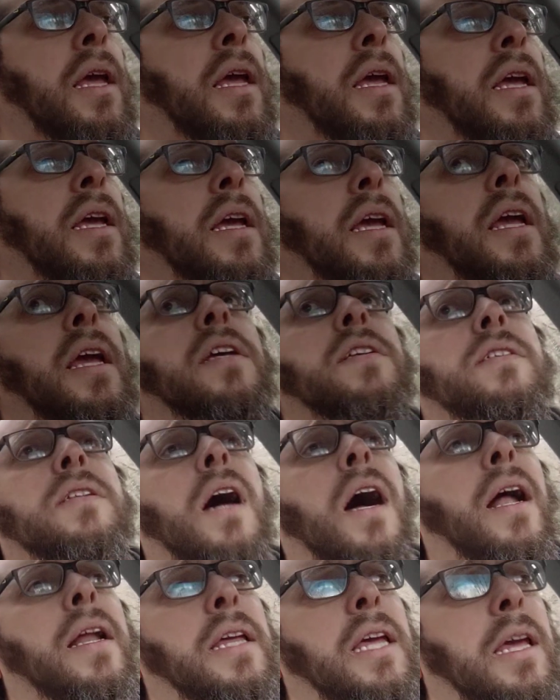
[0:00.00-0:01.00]
he, he is
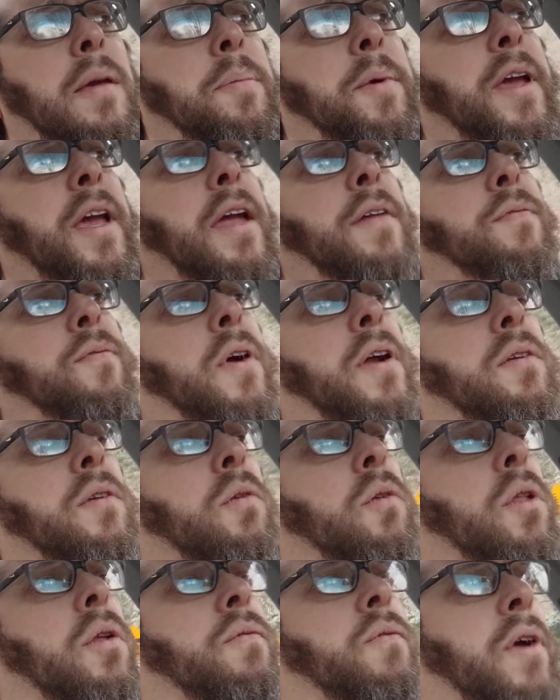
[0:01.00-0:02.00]
not keeping a
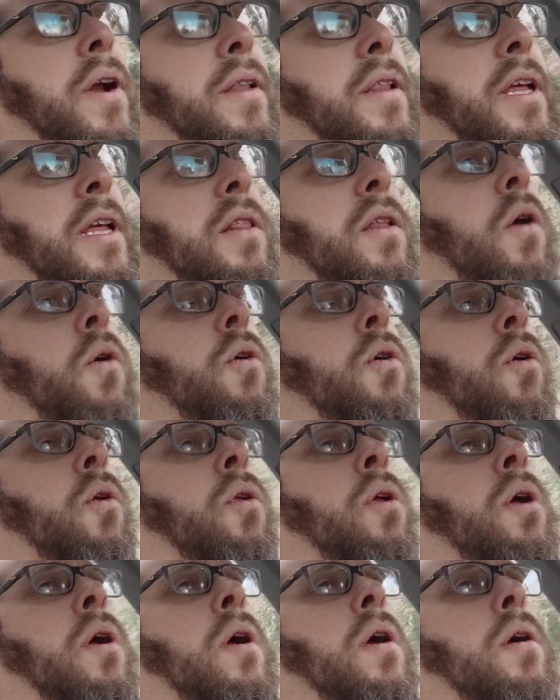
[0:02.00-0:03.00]
friendly friendly
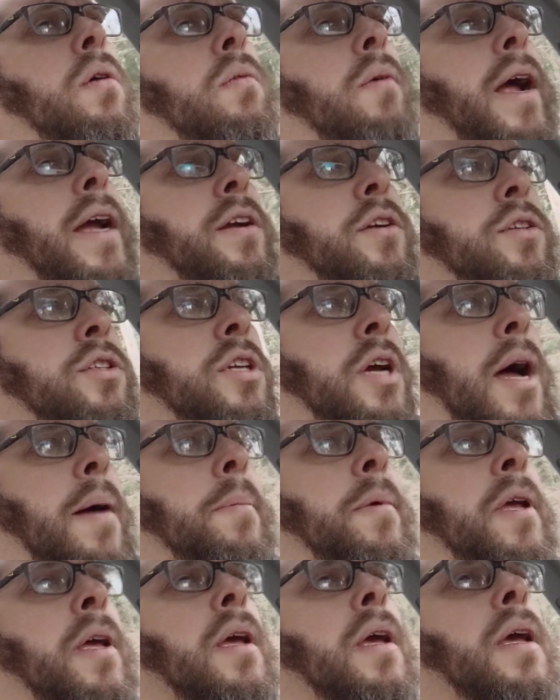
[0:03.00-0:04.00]
local record shop.
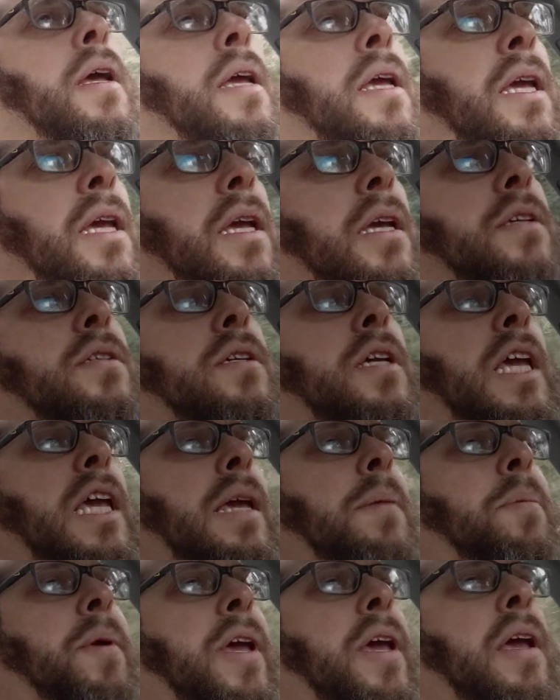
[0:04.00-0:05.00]
He is
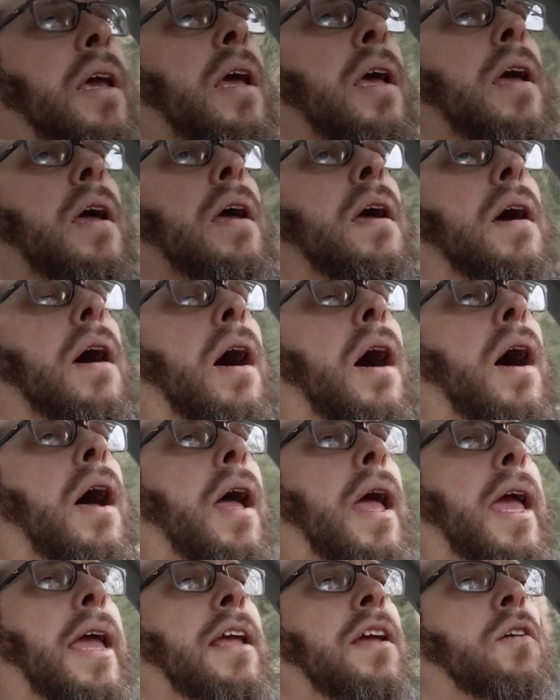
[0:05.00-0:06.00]
keeping uh,
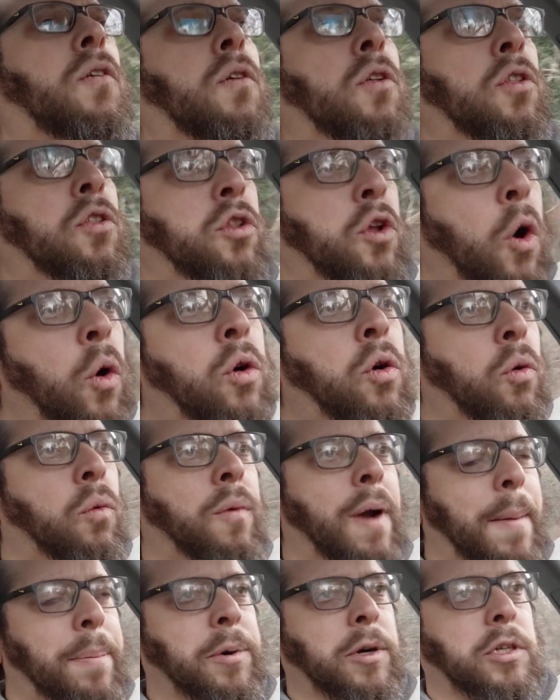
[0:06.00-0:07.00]
a local
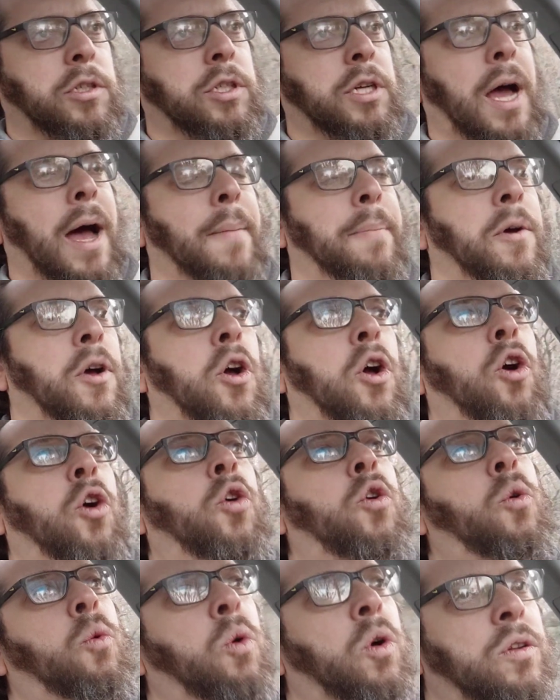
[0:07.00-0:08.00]
record shop
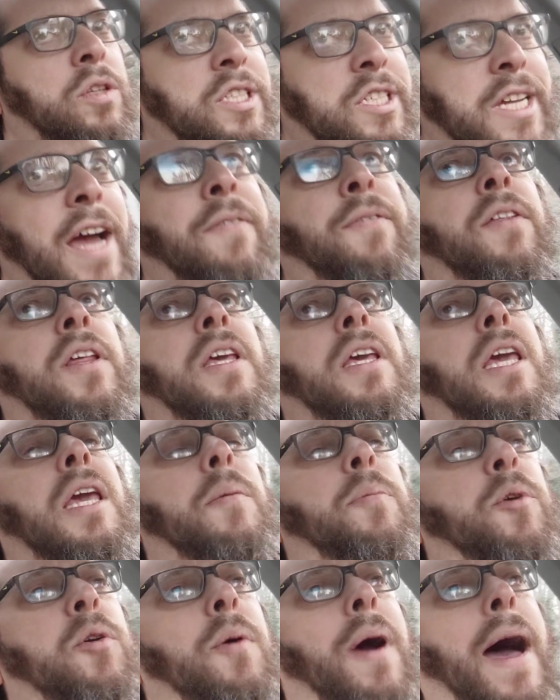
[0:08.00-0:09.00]
who will definitely
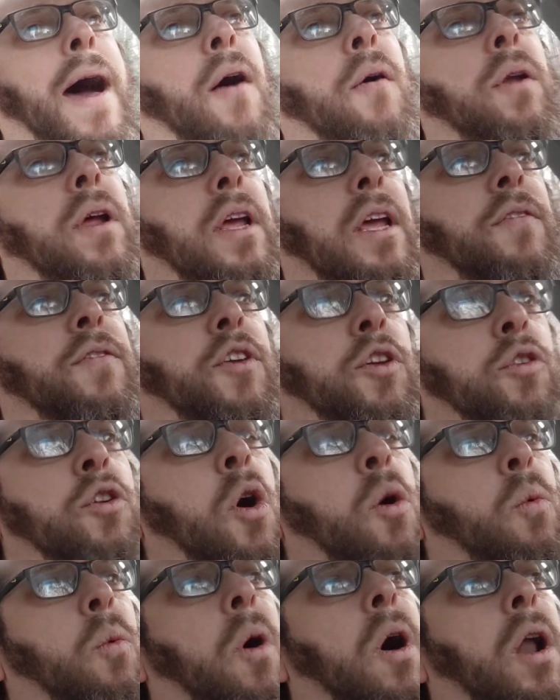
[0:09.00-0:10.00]
keep you out if you
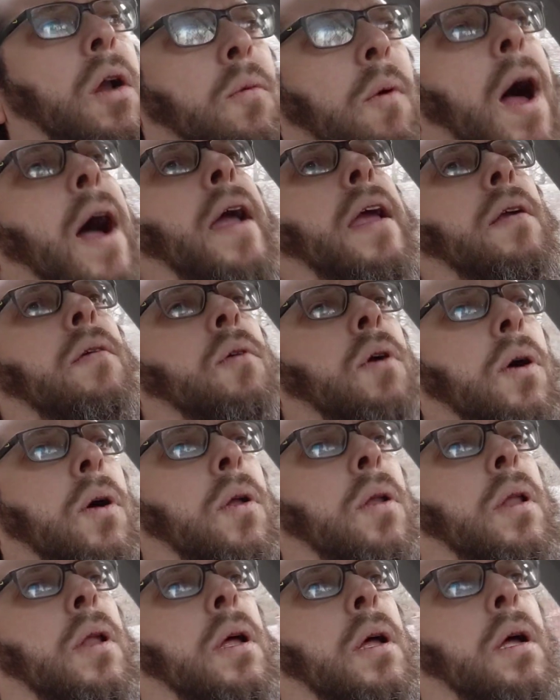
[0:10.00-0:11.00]
don't want rock and roll,
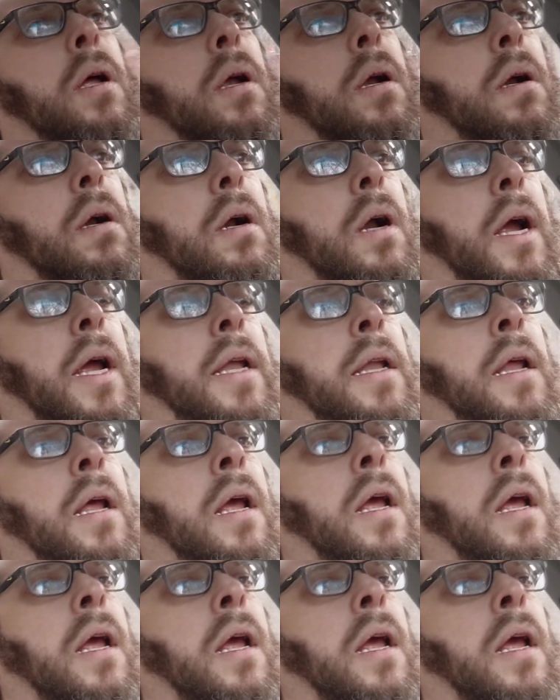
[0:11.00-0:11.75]
right?